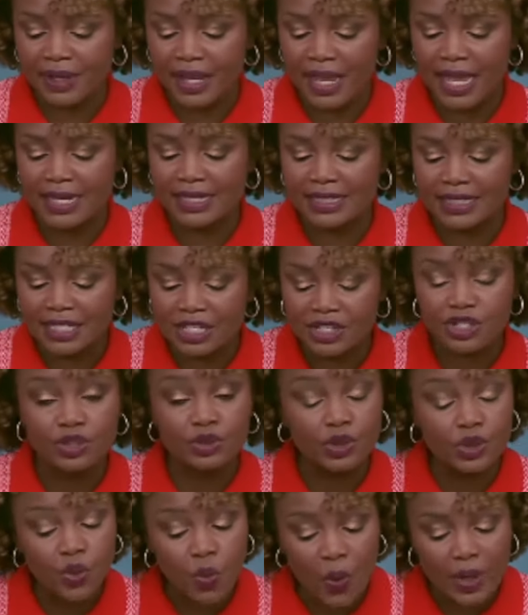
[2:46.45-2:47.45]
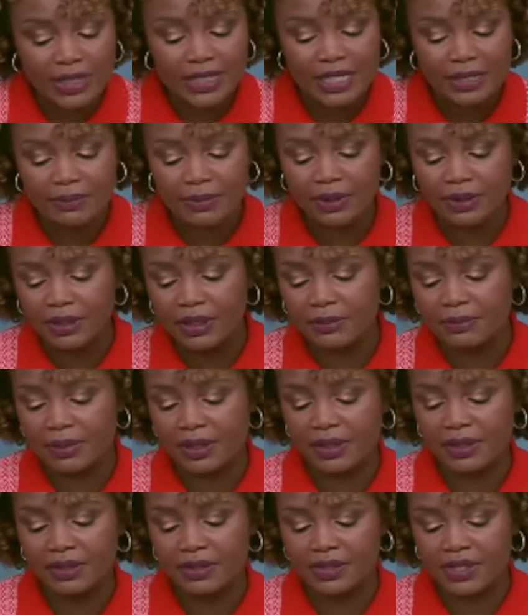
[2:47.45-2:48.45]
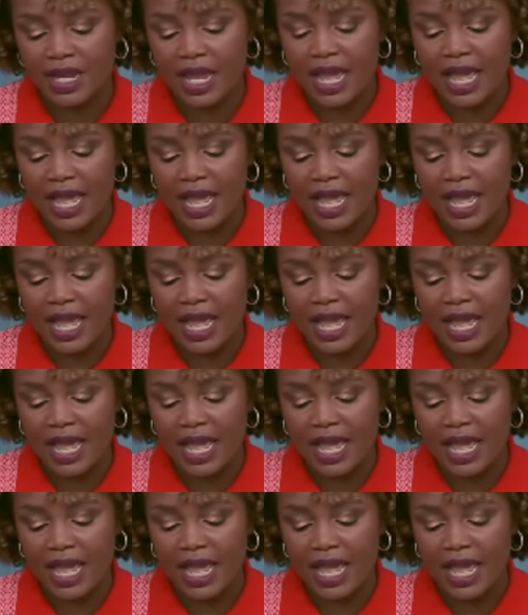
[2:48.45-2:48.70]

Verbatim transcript: an additional 20 million meals